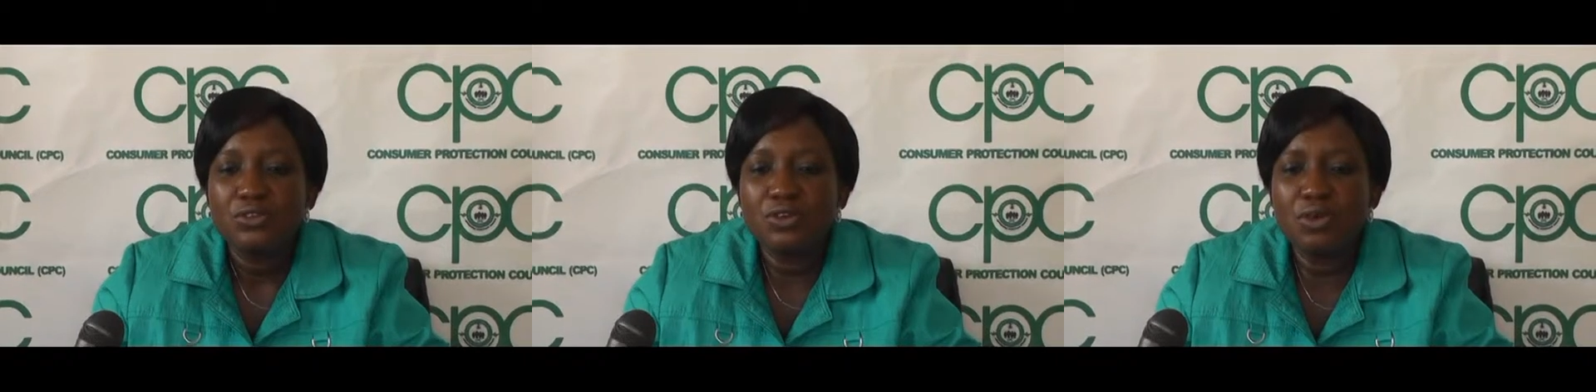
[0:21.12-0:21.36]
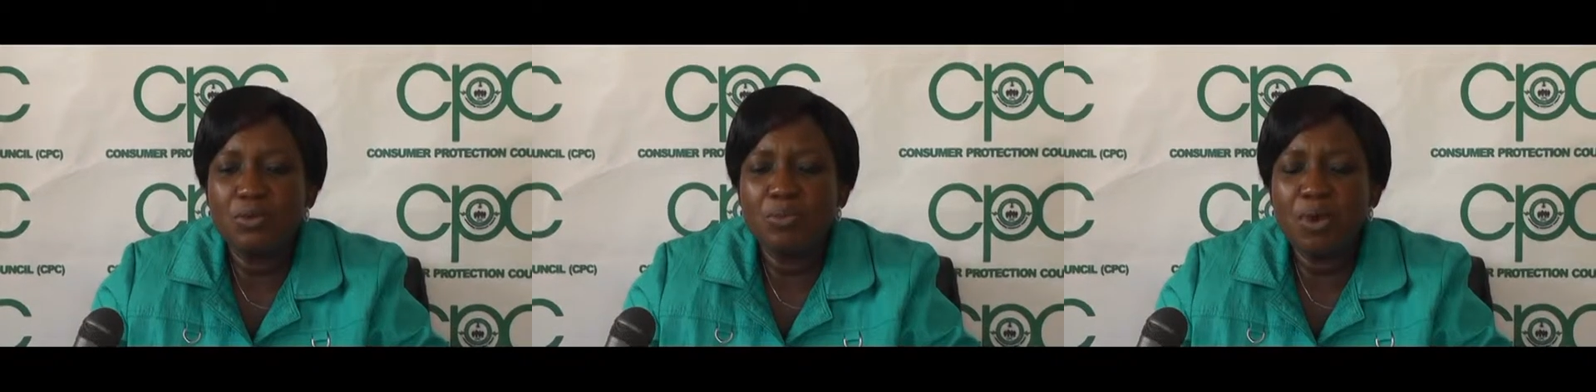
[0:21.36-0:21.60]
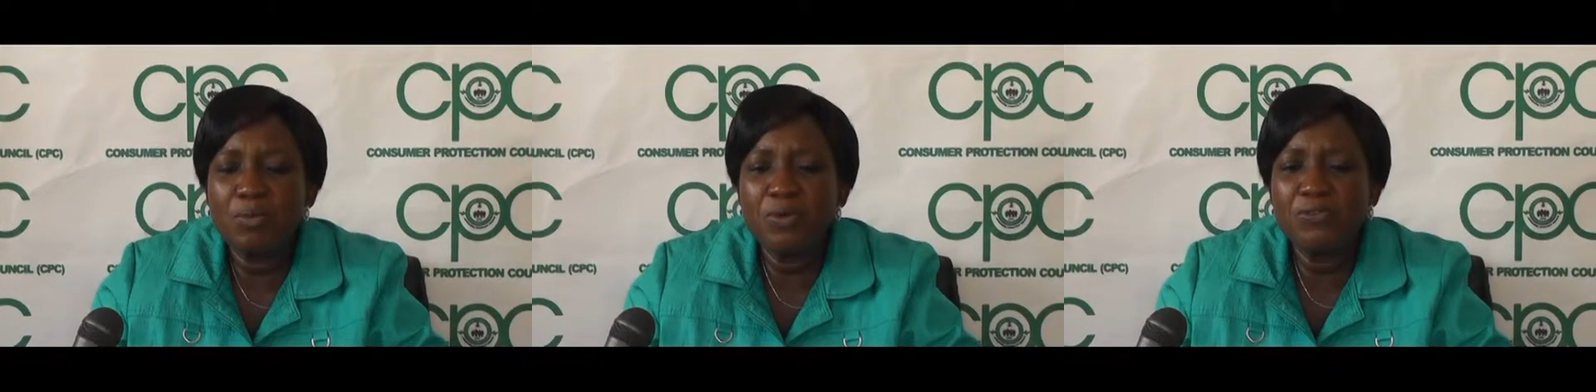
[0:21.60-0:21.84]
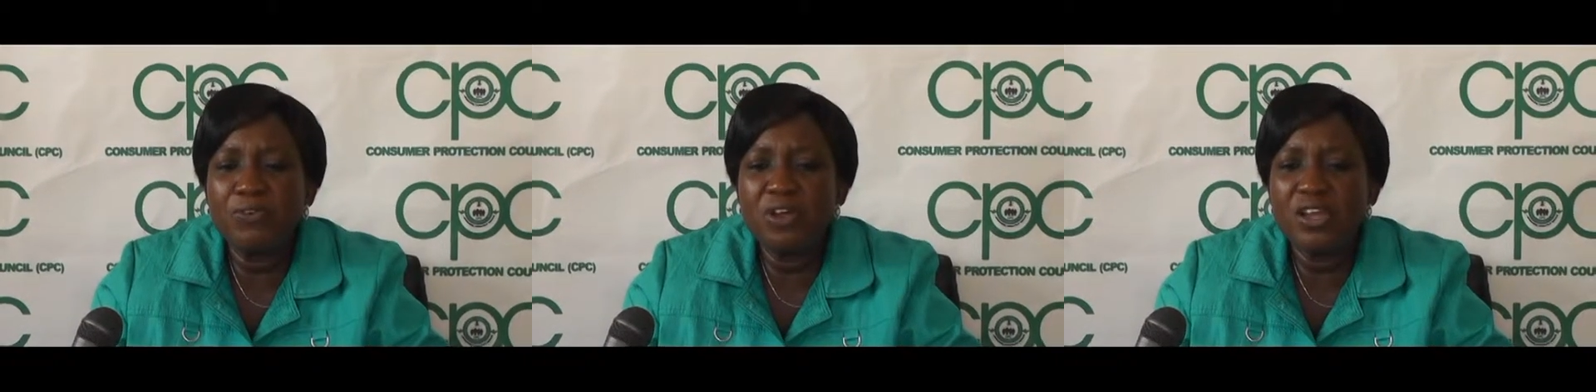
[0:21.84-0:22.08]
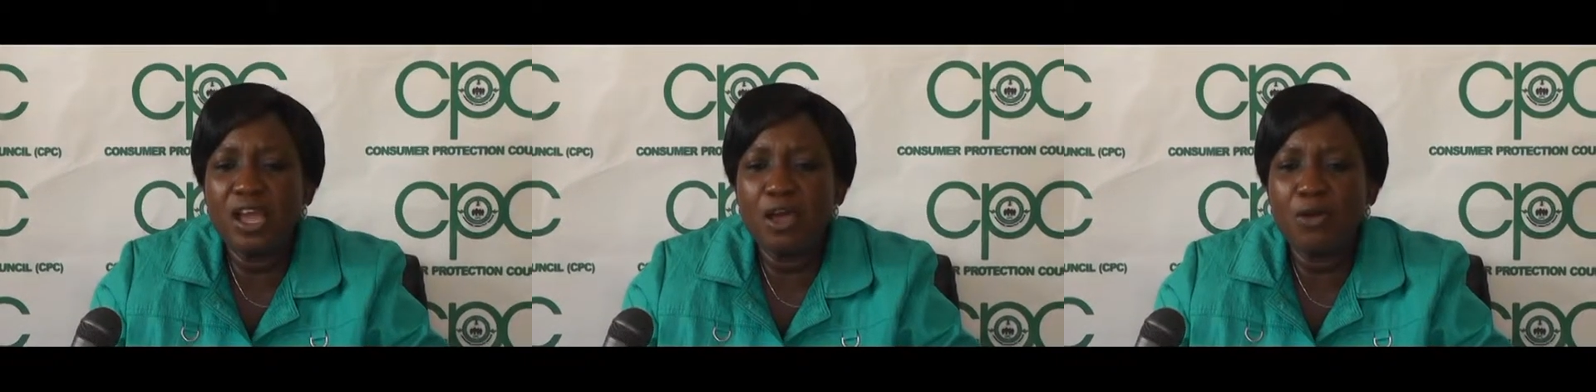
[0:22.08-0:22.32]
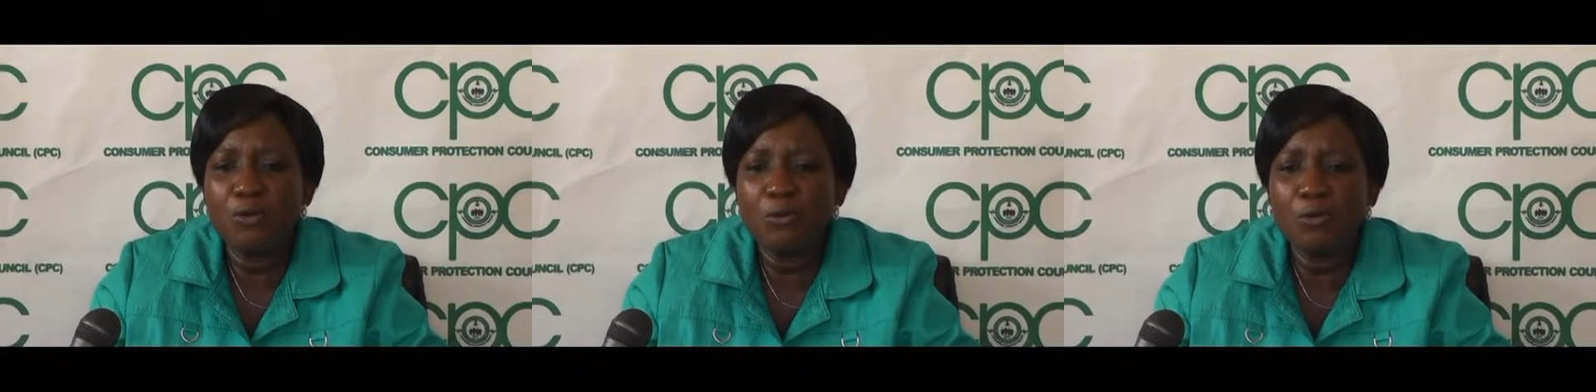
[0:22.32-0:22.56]
So, but before
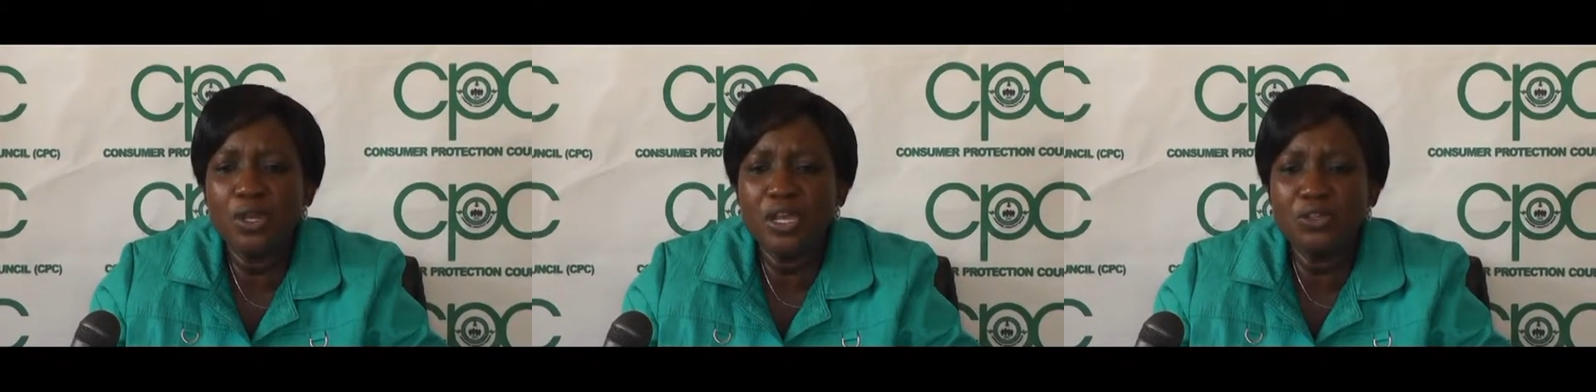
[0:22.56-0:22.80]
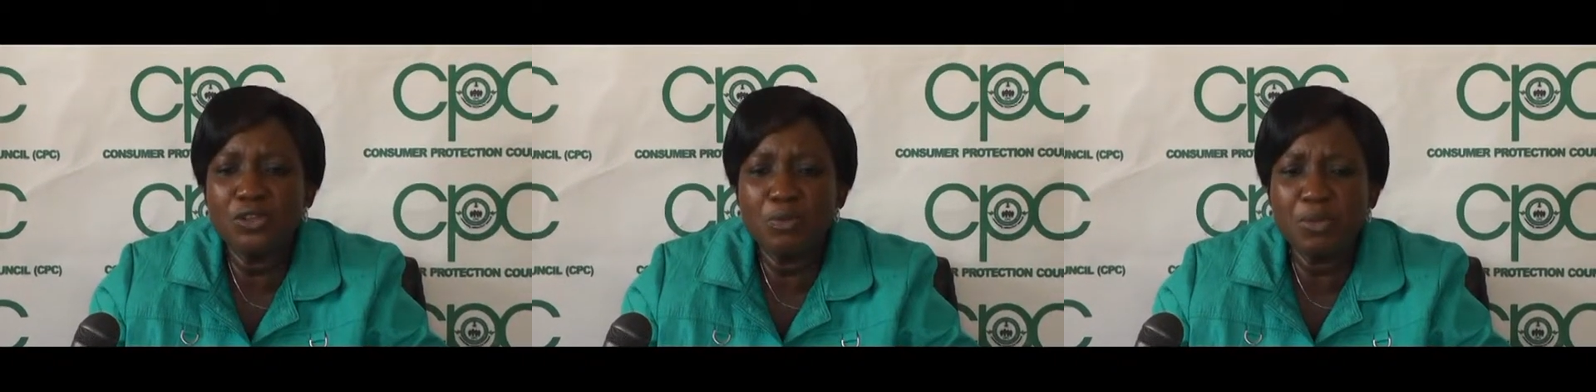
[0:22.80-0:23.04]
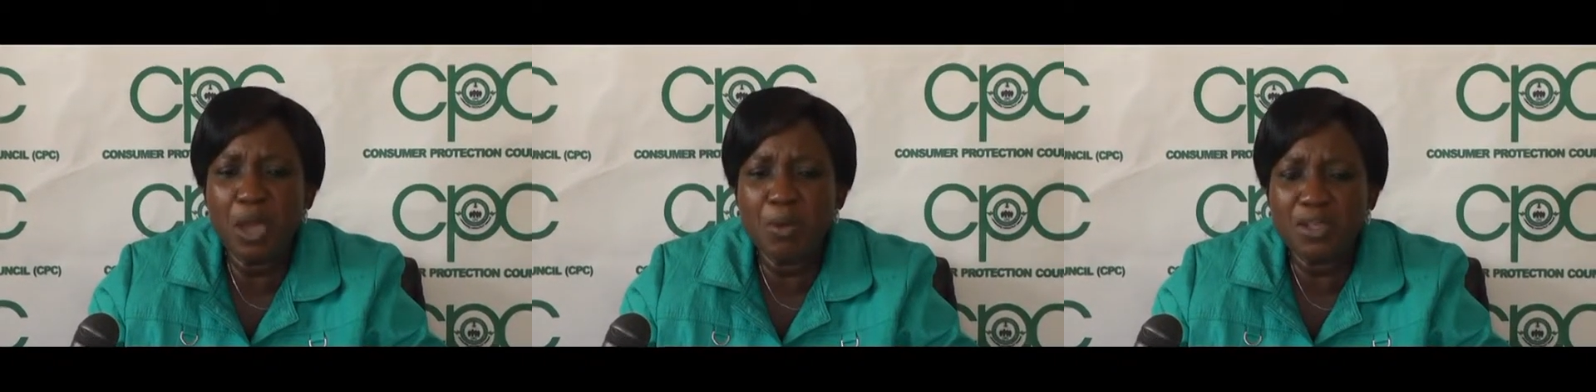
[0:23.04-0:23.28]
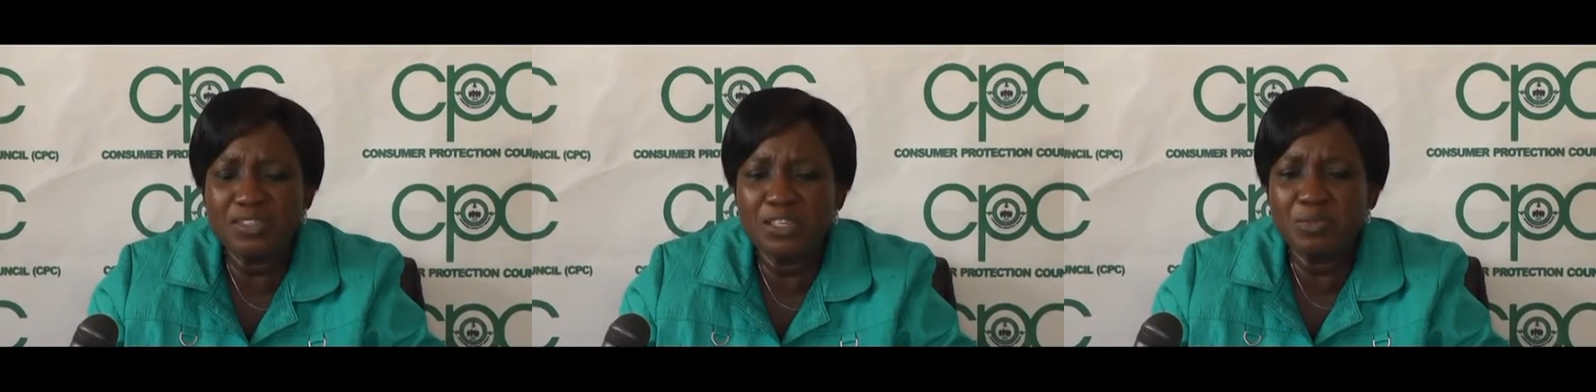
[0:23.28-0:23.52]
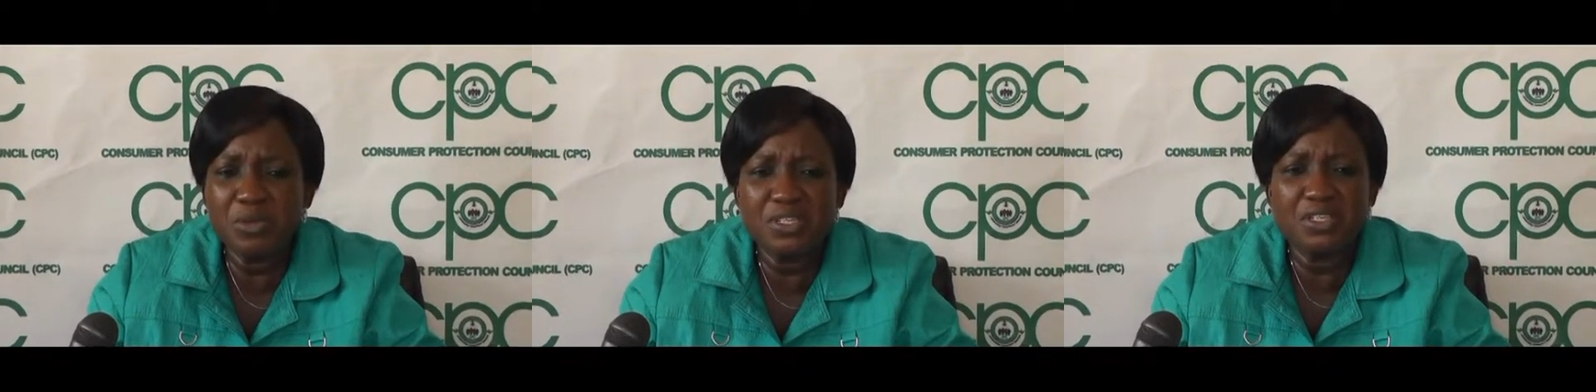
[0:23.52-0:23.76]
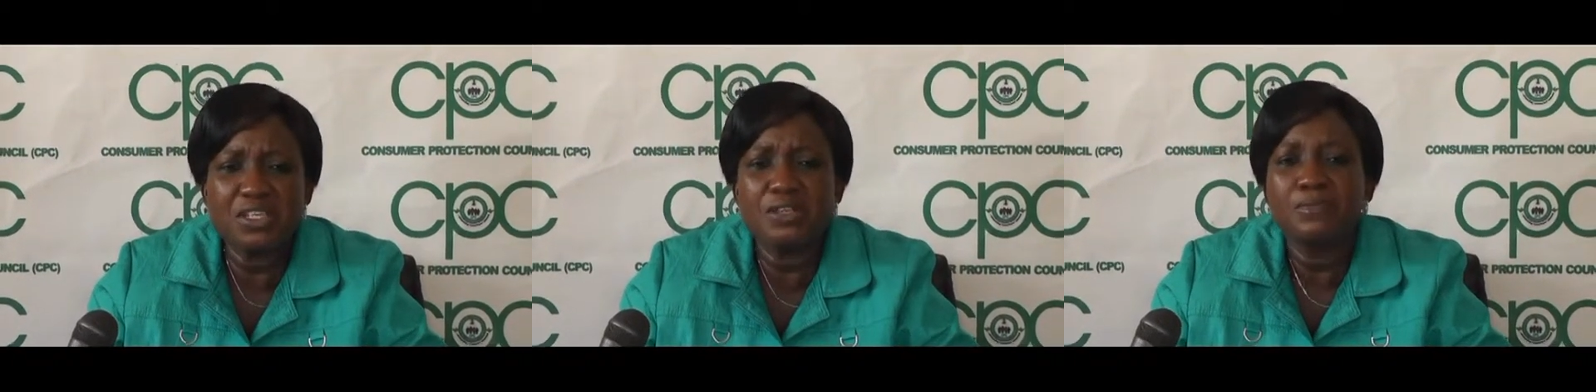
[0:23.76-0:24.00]
now, when they told me about
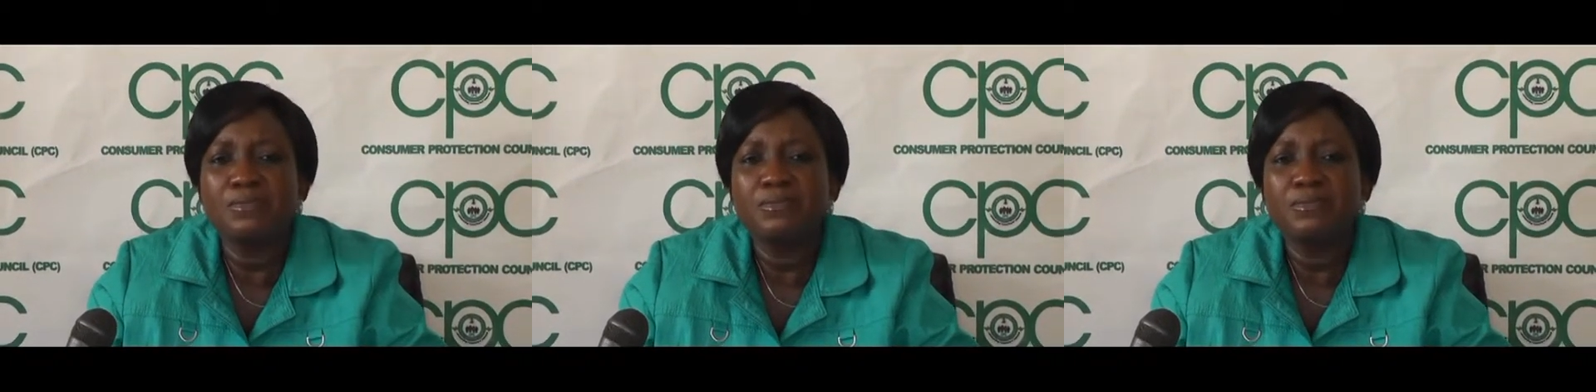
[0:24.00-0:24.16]
CPC,